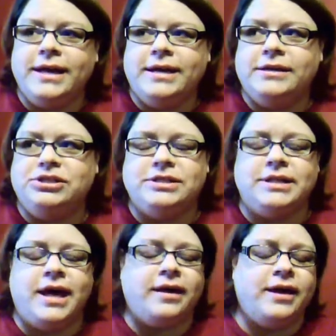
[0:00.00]
He's just
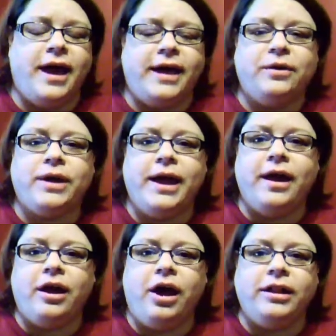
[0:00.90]
like, yeah, I don't
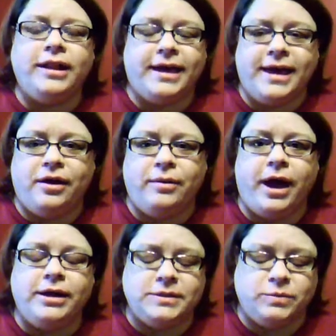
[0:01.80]
care. All I care
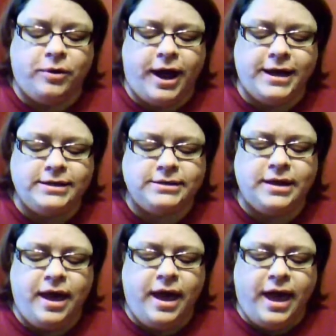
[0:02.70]
about is price
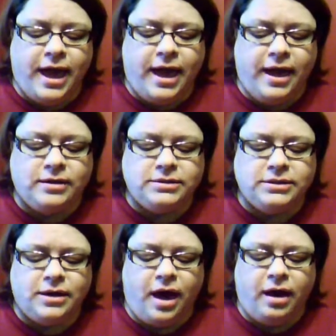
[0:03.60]
and
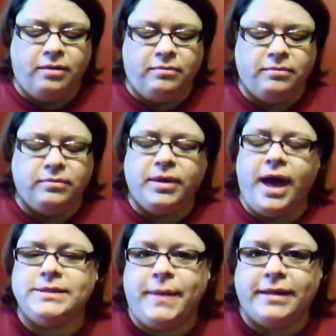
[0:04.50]

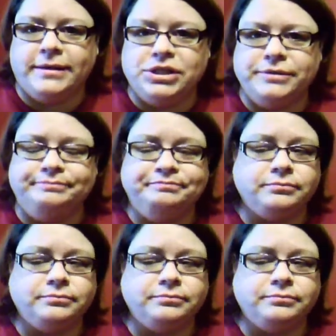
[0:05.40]
gas mileage.